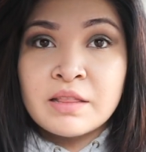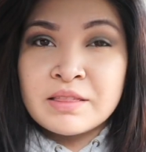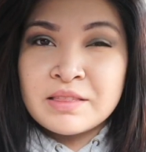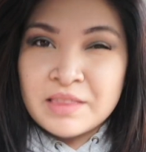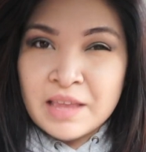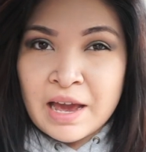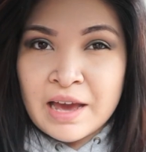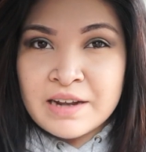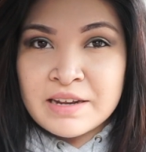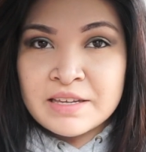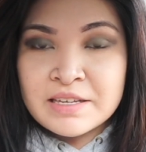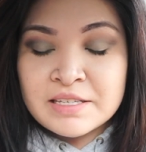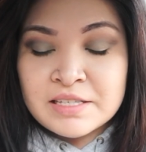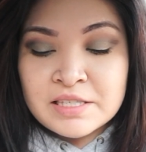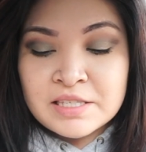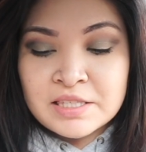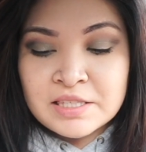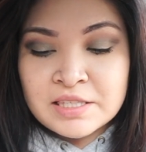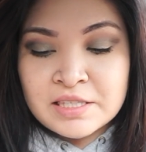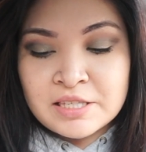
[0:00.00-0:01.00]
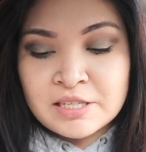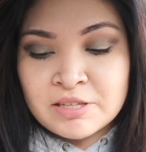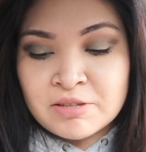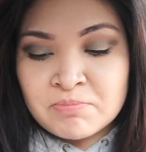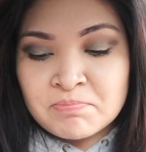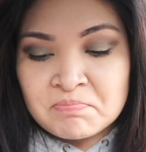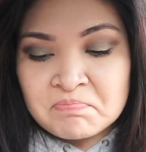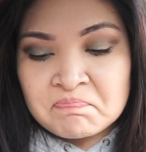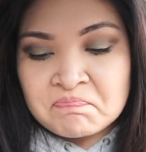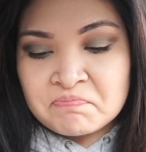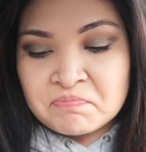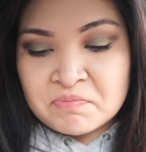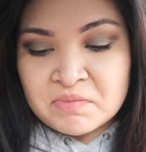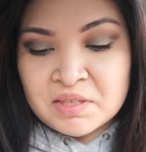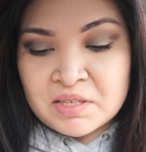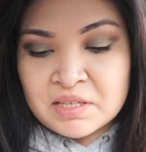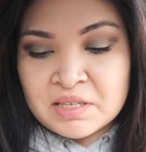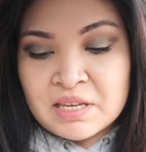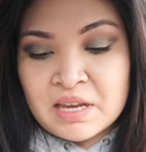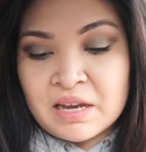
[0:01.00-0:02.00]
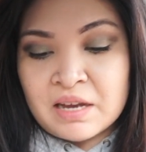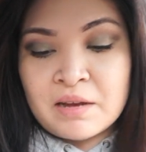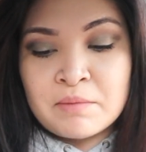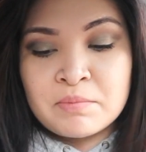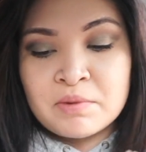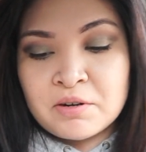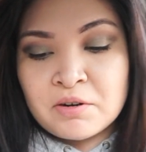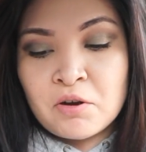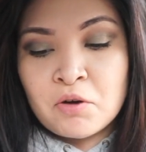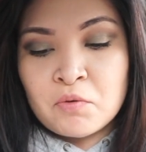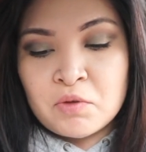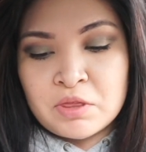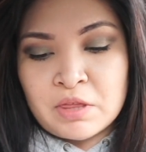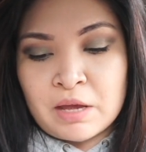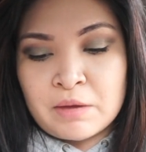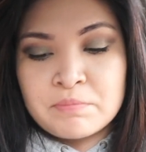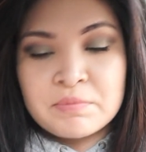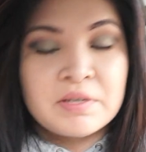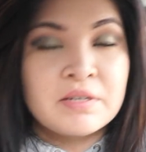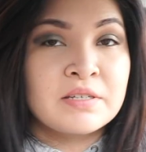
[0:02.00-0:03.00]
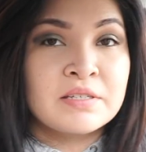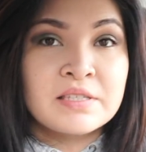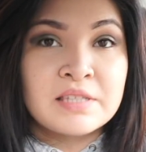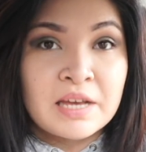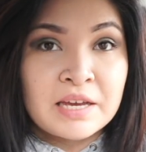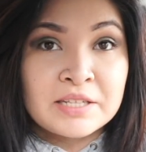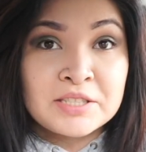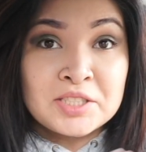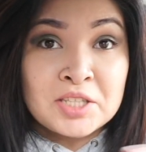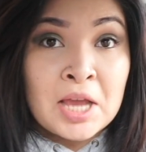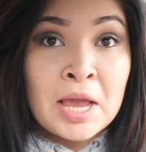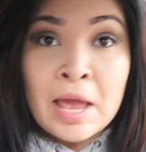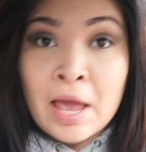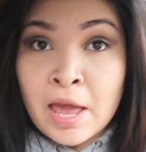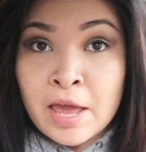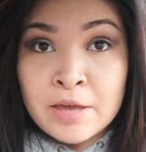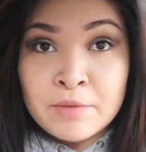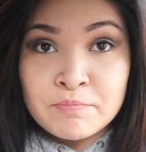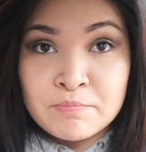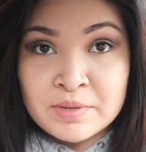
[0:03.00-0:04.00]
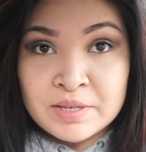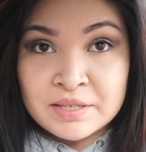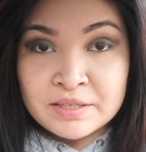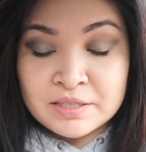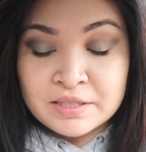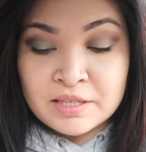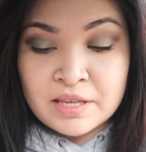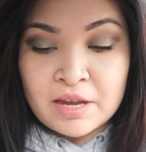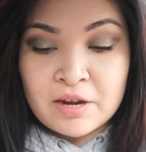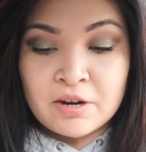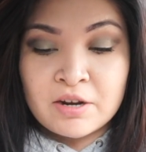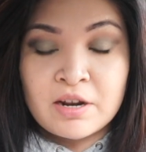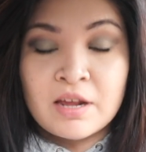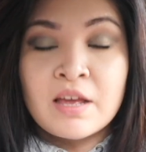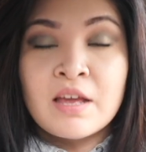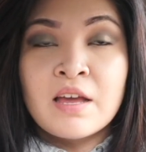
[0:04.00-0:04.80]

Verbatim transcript: That is yeah, I'm gonna go with that because I hate being scared.